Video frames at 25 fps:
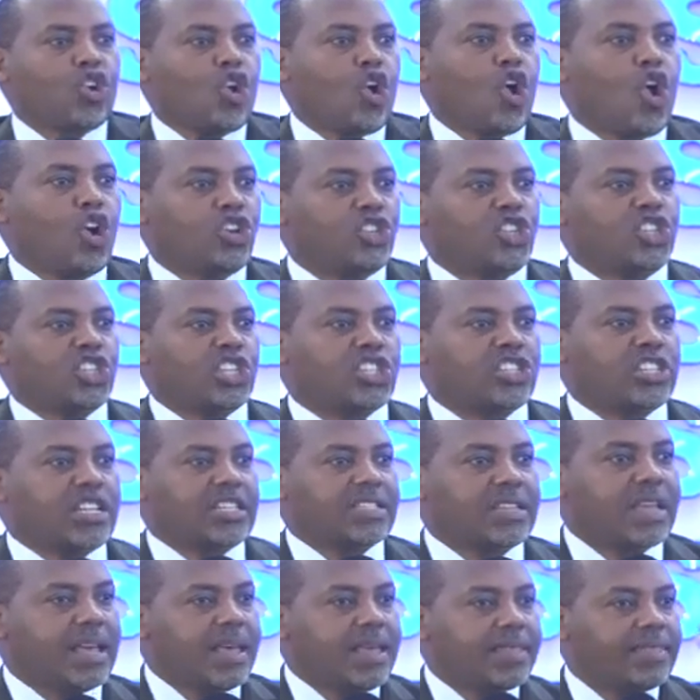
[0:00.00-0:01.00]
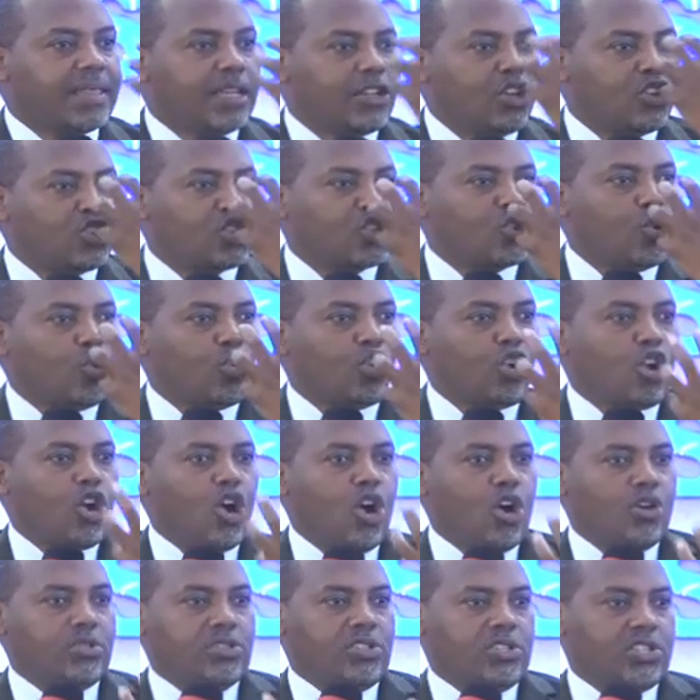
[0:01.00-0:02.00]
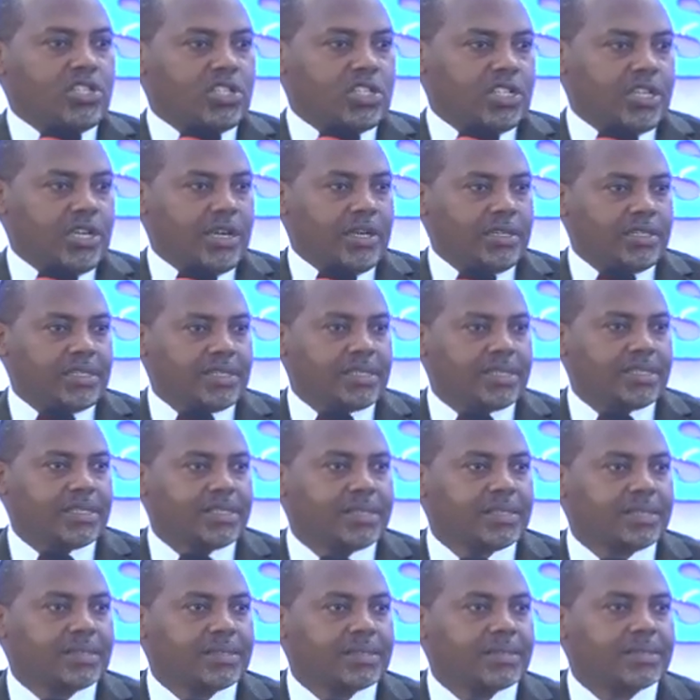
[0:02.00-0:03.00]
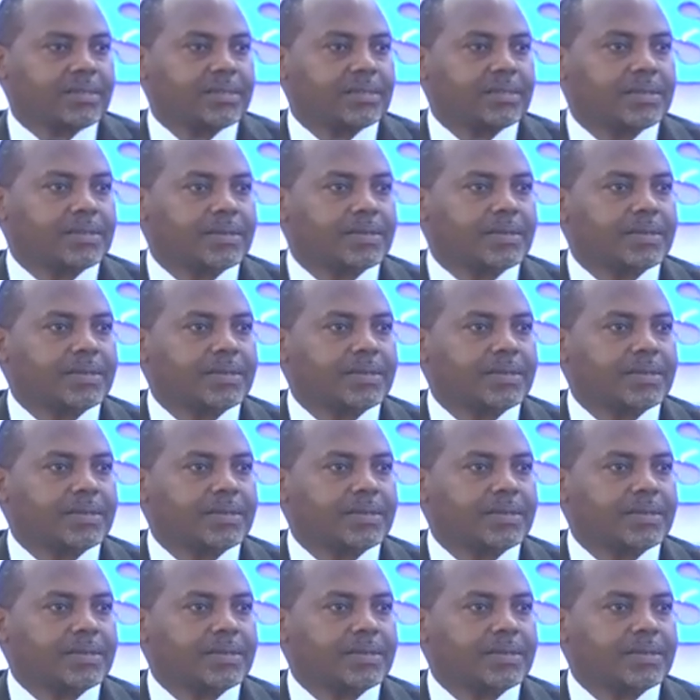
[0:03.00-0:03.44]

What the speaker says: consciousness that you're so conscious